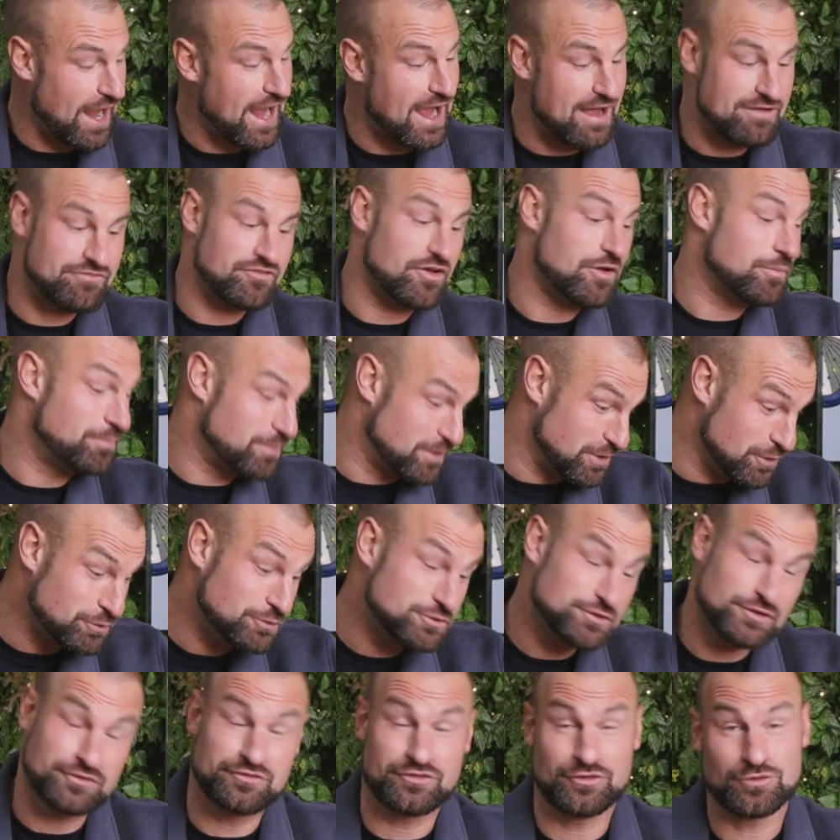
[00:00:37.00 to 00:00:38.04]
I have a
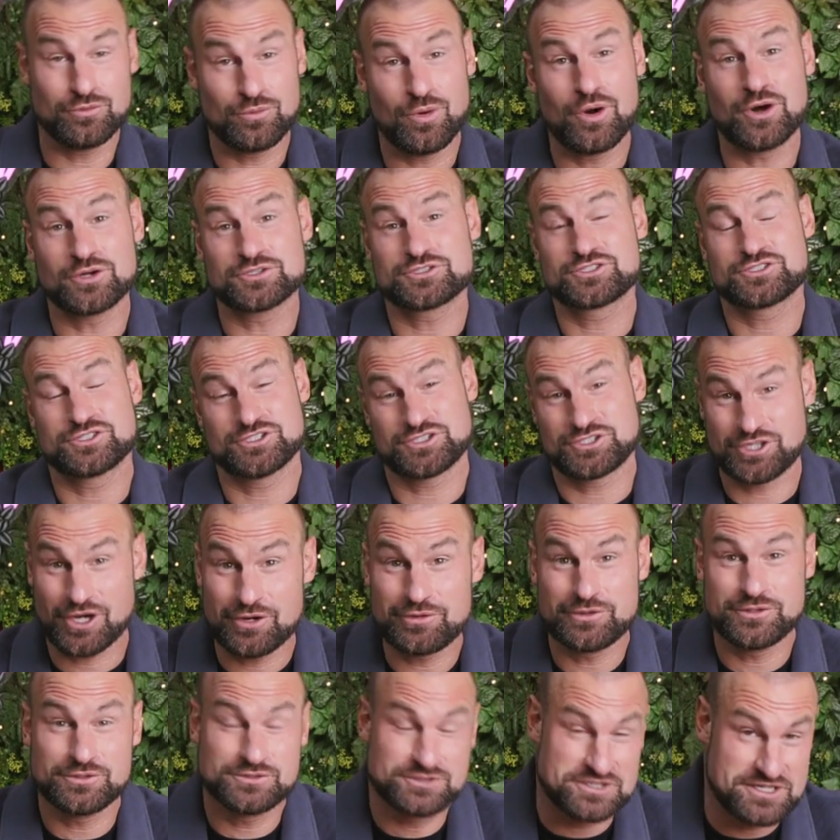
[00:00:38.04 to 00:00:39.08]
beautiful watch to
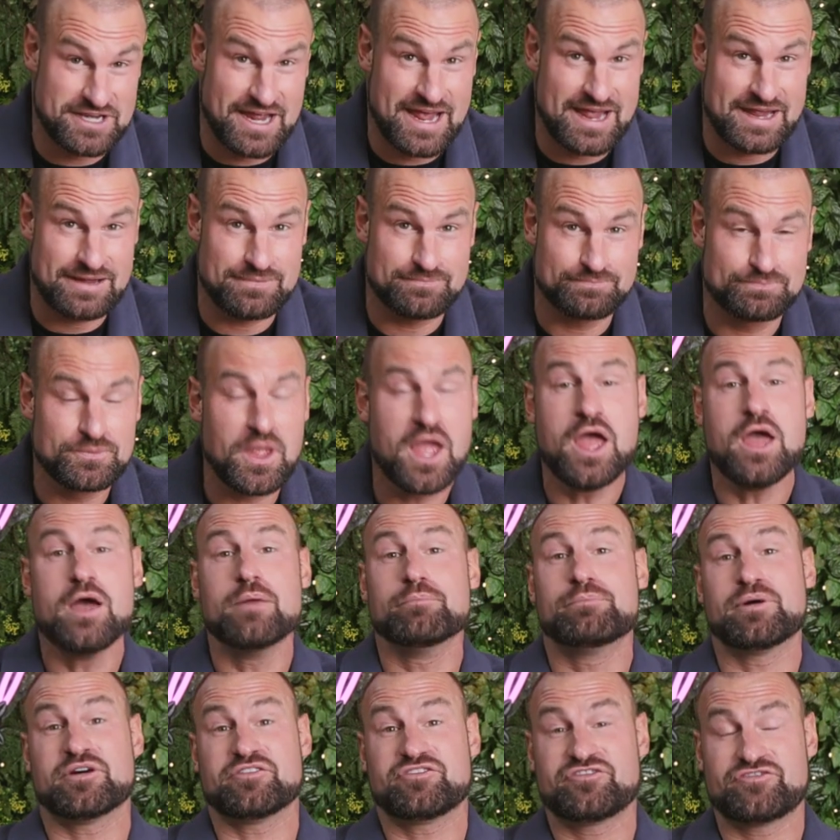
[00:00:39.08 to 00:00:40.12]
show you today.
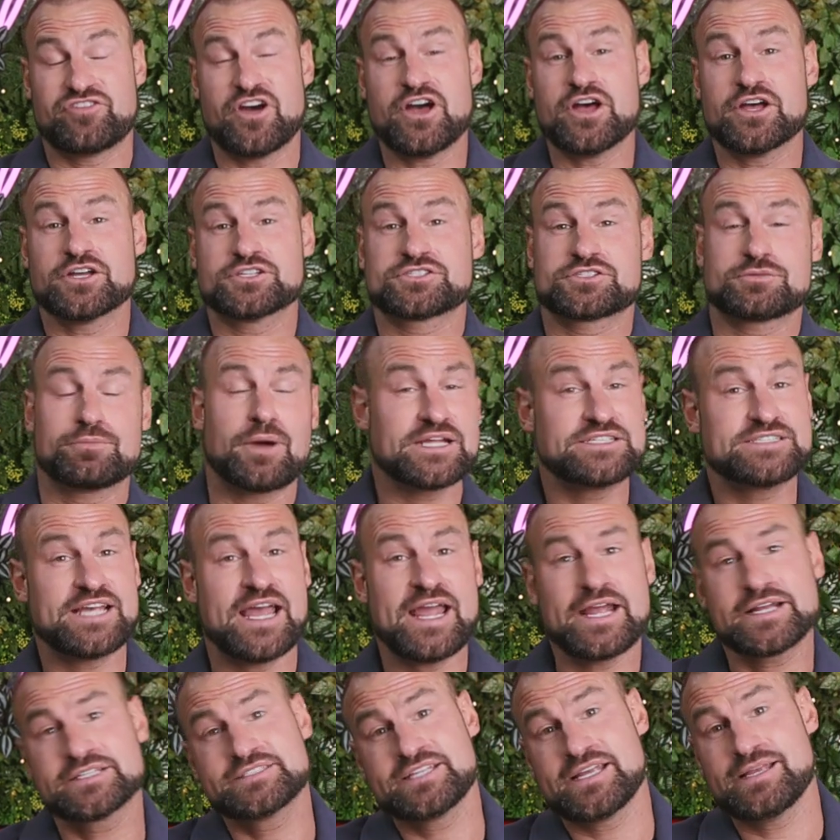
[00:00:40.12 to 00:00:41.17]
But first, my
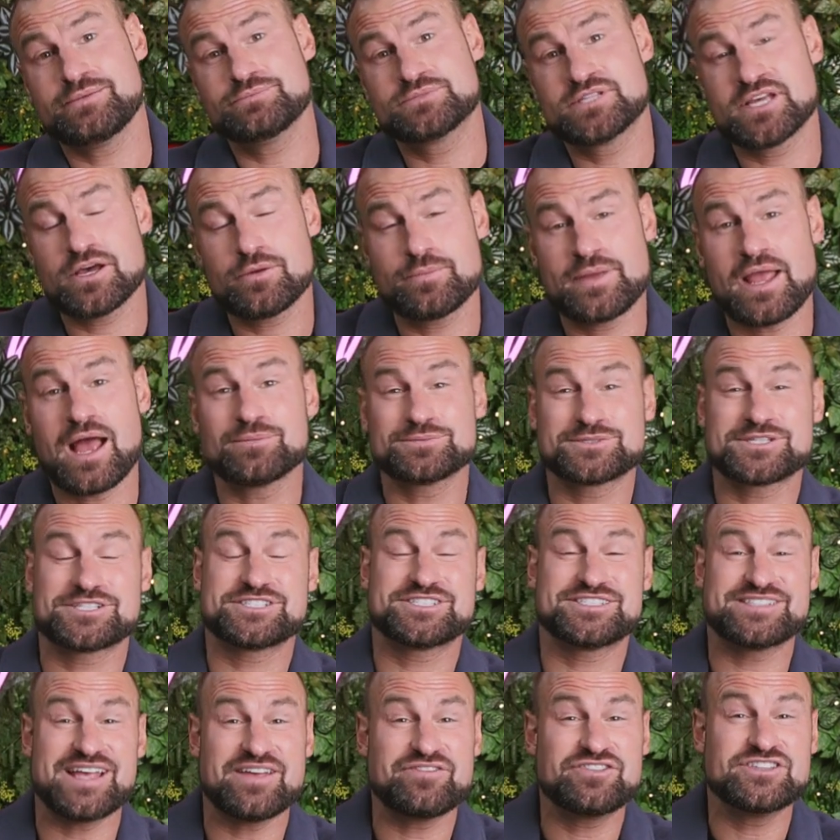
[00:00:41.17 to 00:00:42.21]
tech team tell me up to
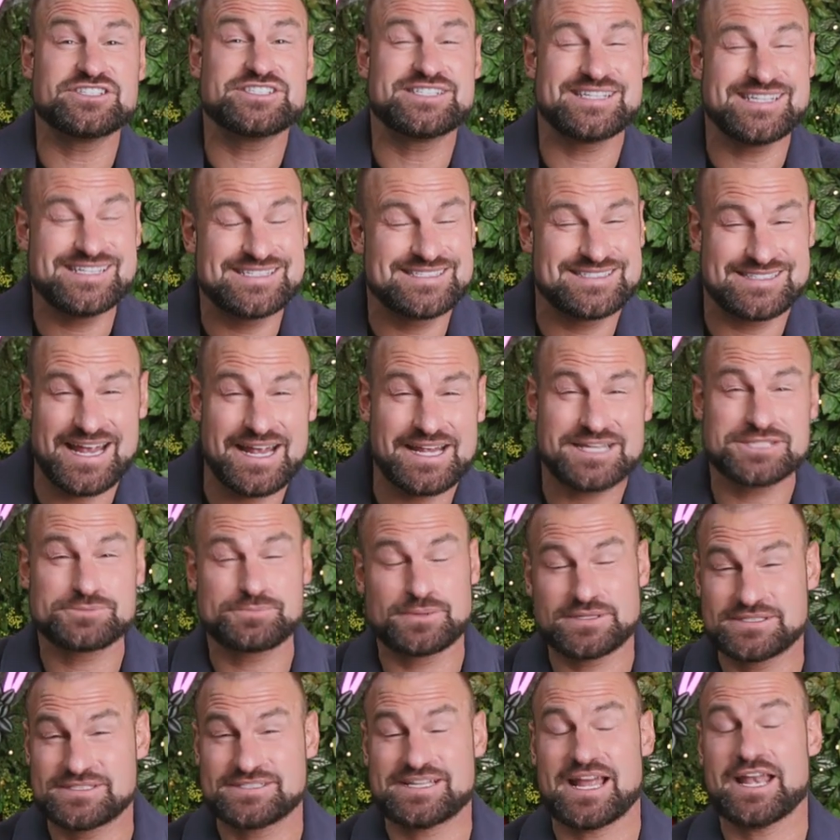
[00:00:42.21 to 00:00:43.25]

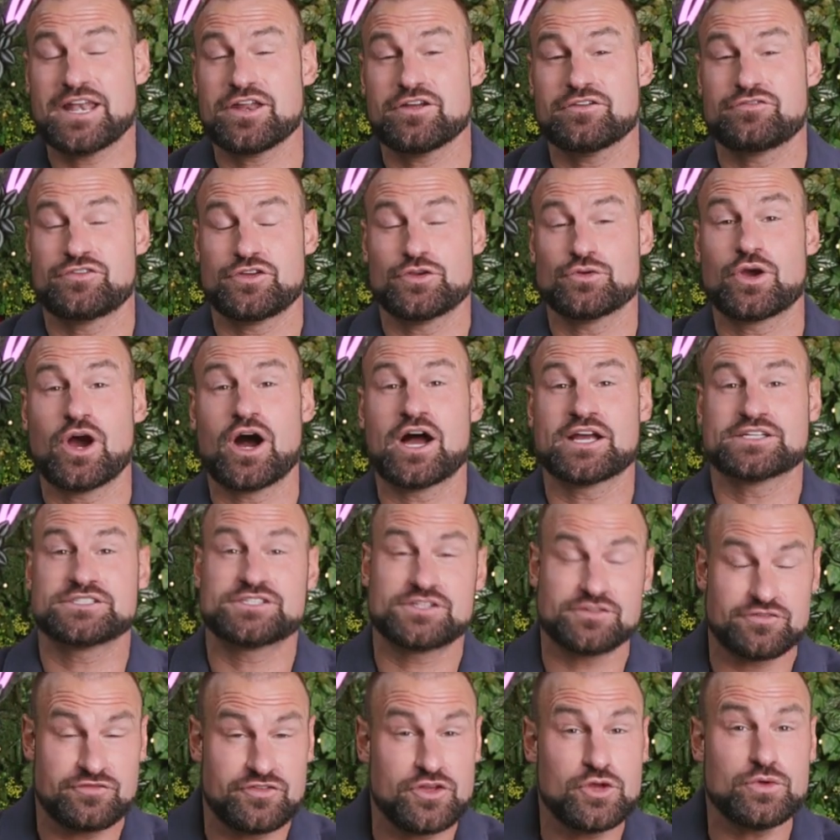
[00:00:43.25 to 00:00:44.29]
76% of you
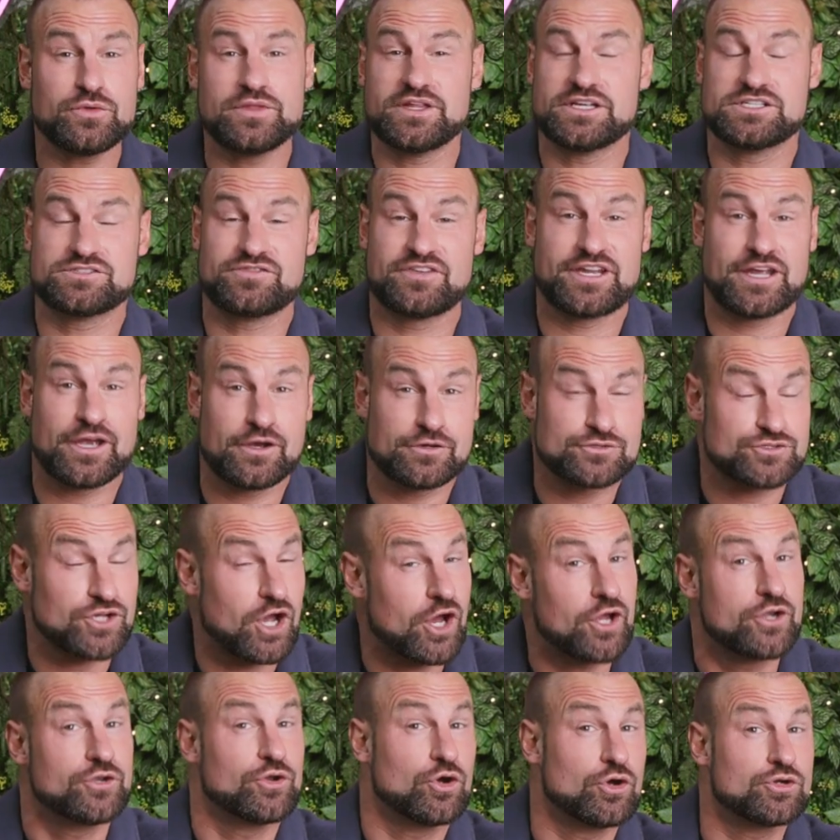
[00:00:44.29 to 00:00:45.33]
guys that view these videos
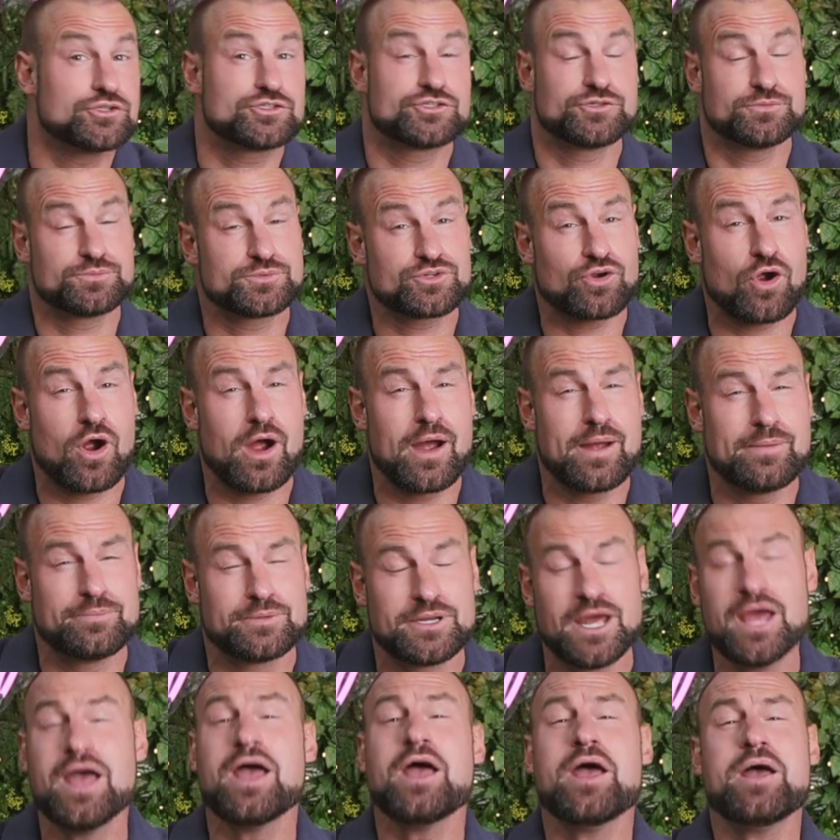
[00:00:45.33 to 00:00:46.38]
are not
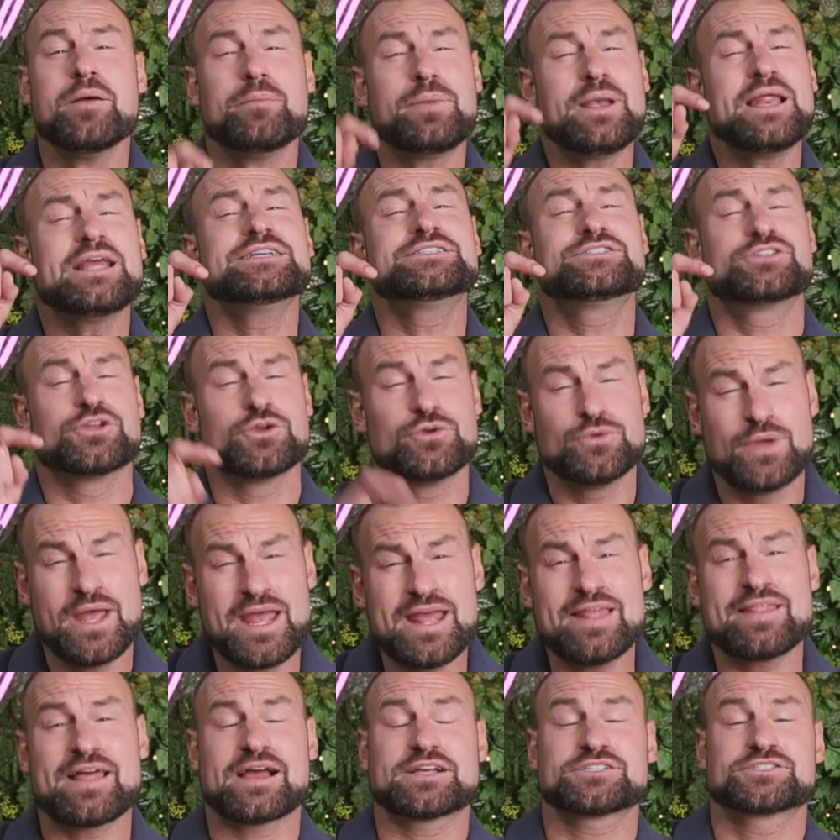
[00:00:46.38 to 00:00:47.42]
subscribed. Please do
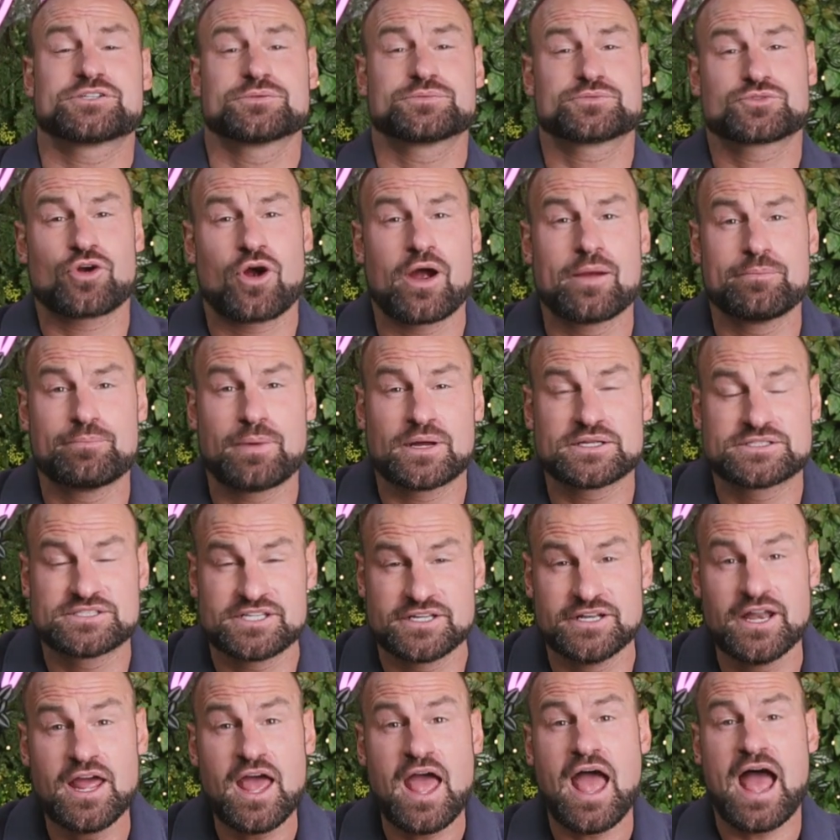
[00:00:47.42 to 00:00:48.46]
hit that subscribe
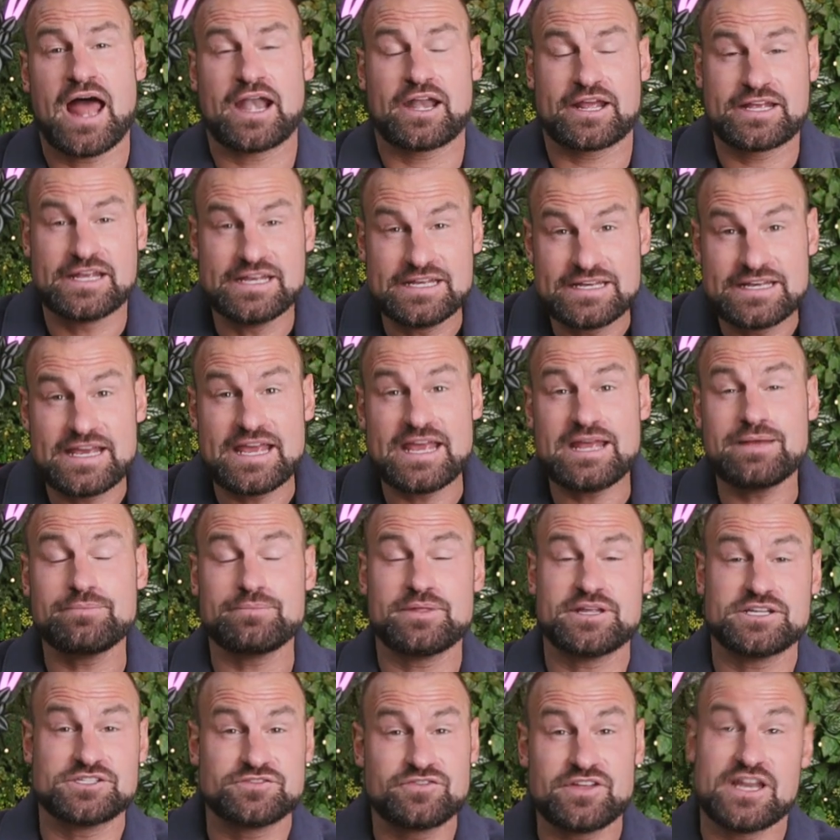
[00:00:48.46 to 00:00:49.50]
button and I can
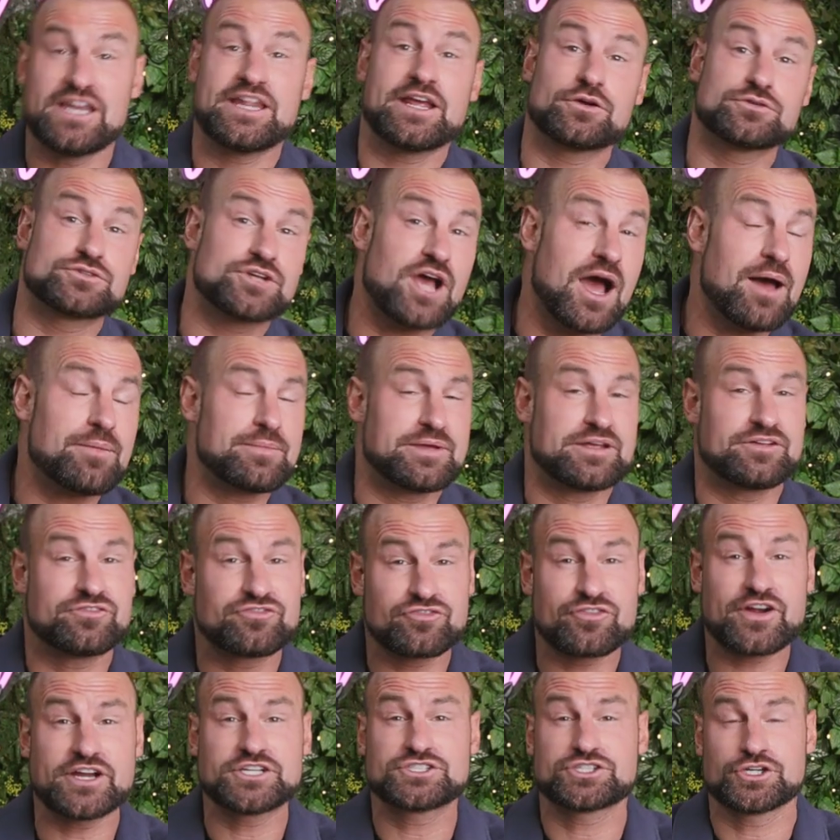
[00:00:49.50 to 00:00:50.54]
keep these videos coming
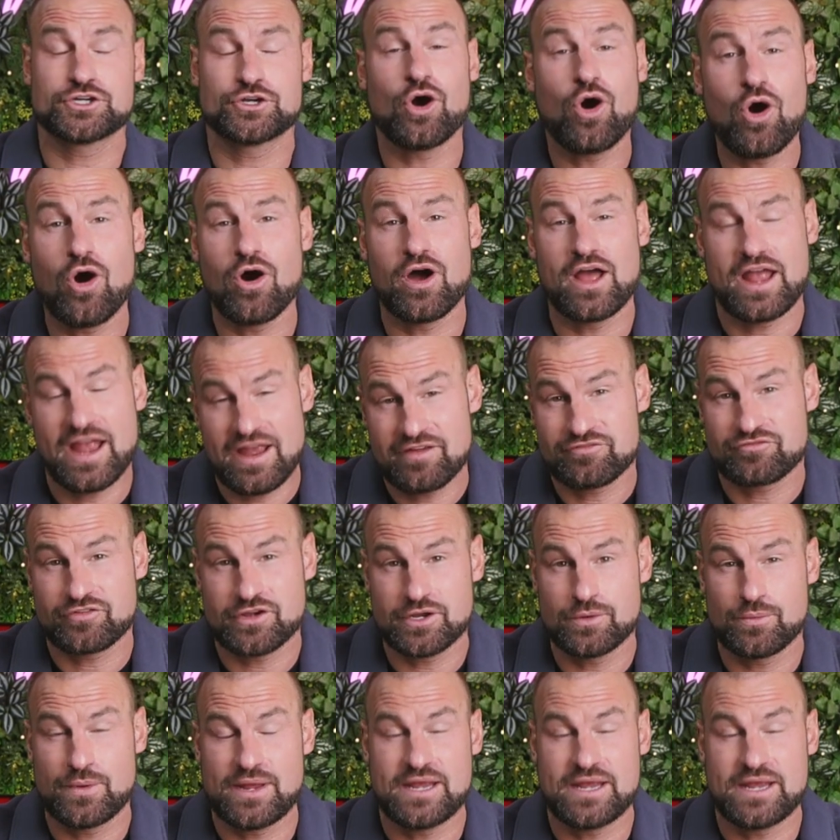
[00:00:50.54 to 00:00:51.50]
fresh and hot every